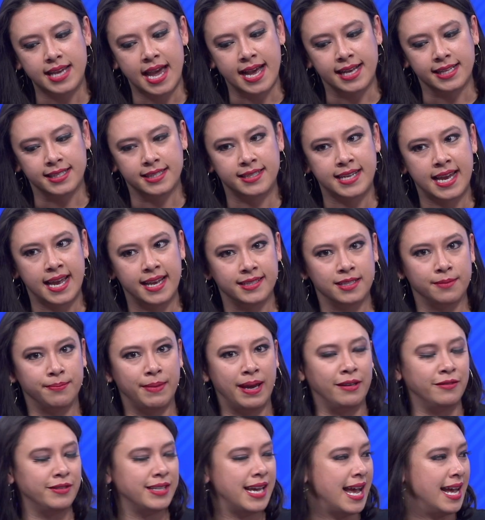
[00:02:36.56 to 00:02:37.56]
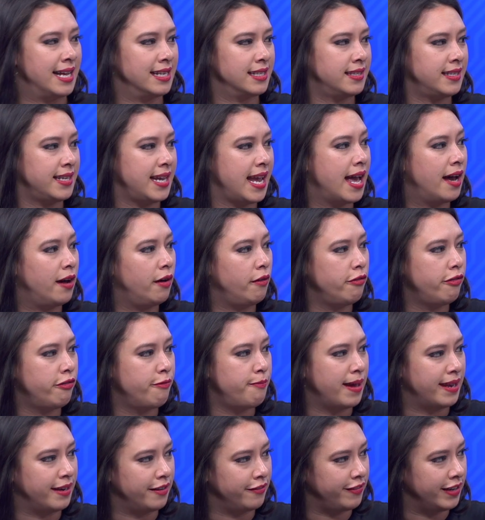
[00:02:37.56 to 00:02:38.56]
as tantamount as the health
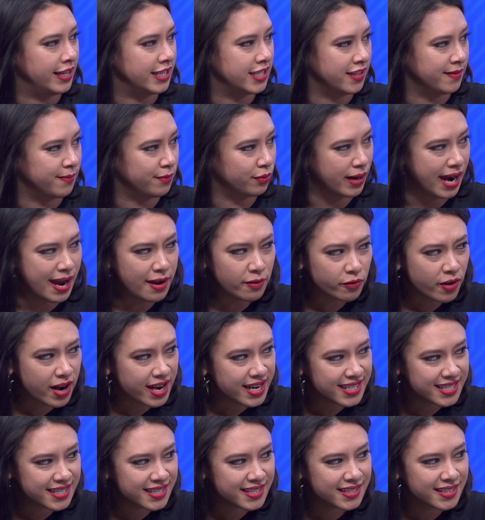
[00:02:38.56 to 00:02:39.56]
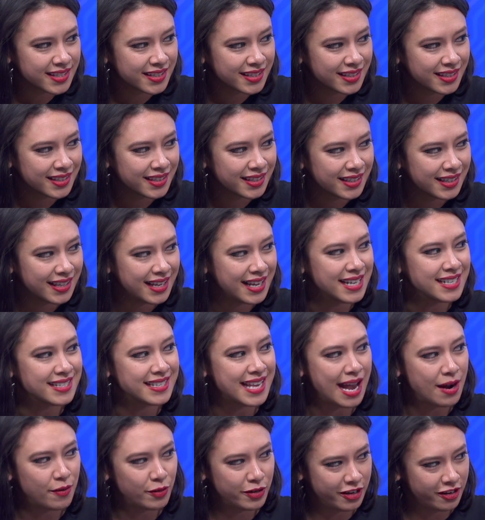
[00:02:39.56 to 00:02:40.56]
benefits of brown rice. Is
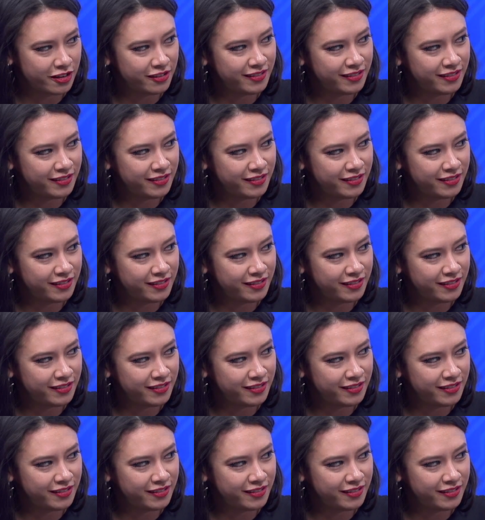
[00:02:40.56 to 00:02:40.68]
that where you're